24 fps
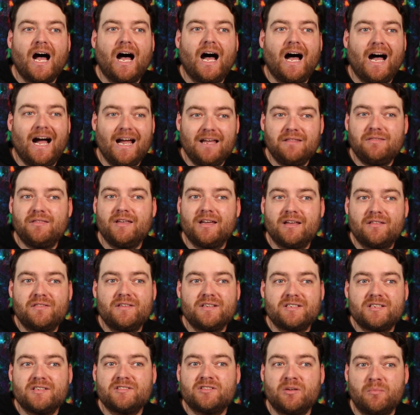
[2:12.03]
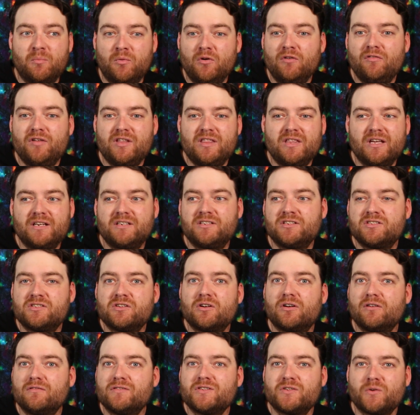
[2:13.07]
I think this is a movie that
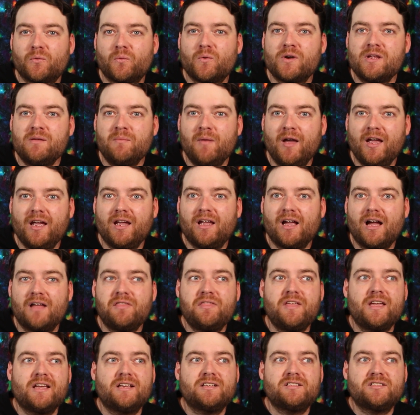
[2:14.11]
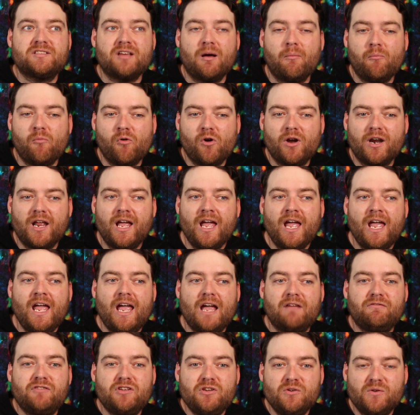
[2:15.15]
deserves a remake. I think someone,
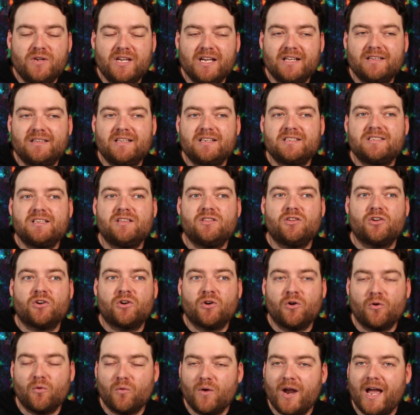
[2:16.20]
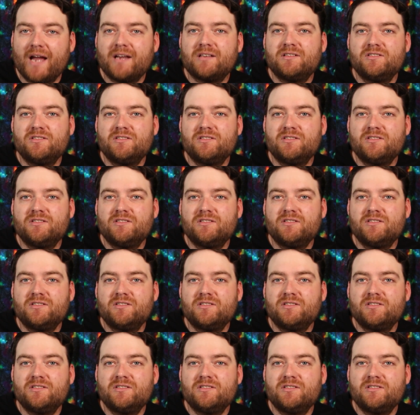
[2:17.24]
if you get this in the correct